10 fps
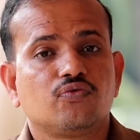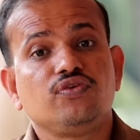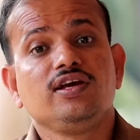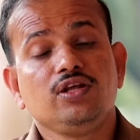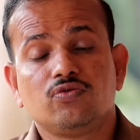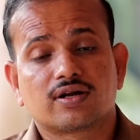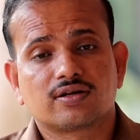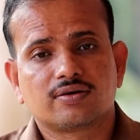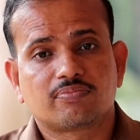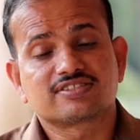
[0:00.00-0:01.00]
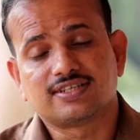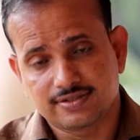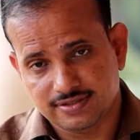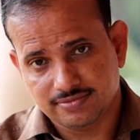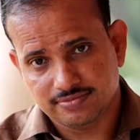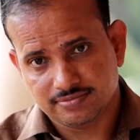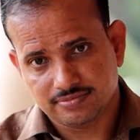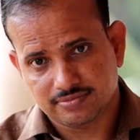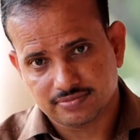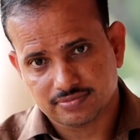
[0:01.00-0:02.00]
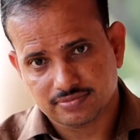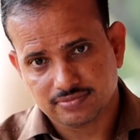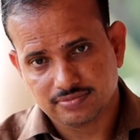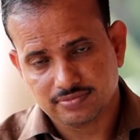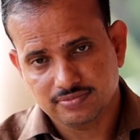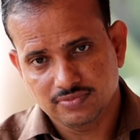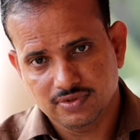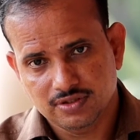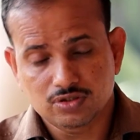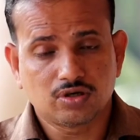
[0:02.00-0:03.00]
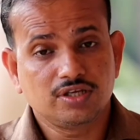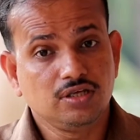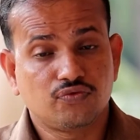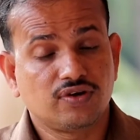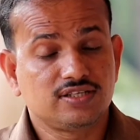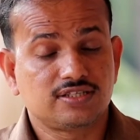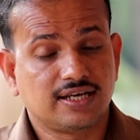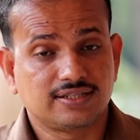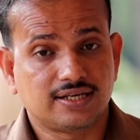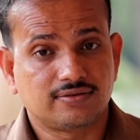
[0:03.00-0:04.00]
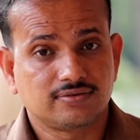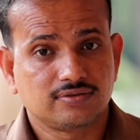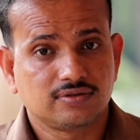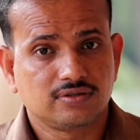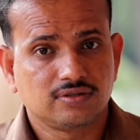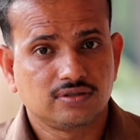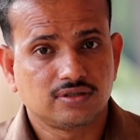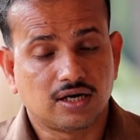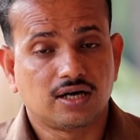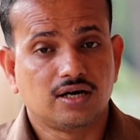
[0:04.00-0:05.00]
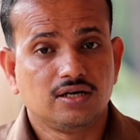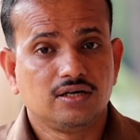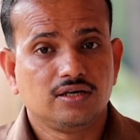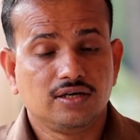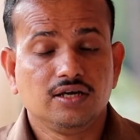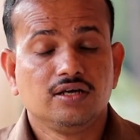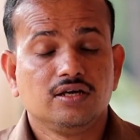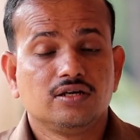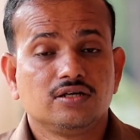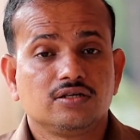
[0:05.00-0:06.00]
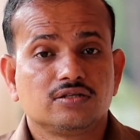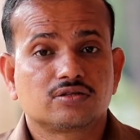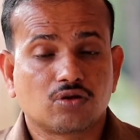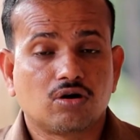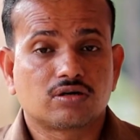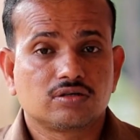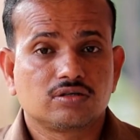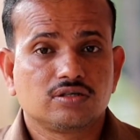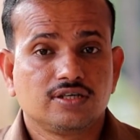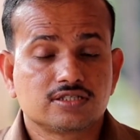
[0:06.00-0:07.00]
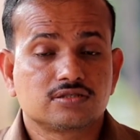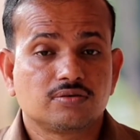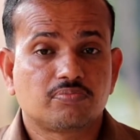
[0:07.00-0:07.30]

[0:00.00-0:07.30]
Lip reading: feel your presence. So he felt like that. He thought his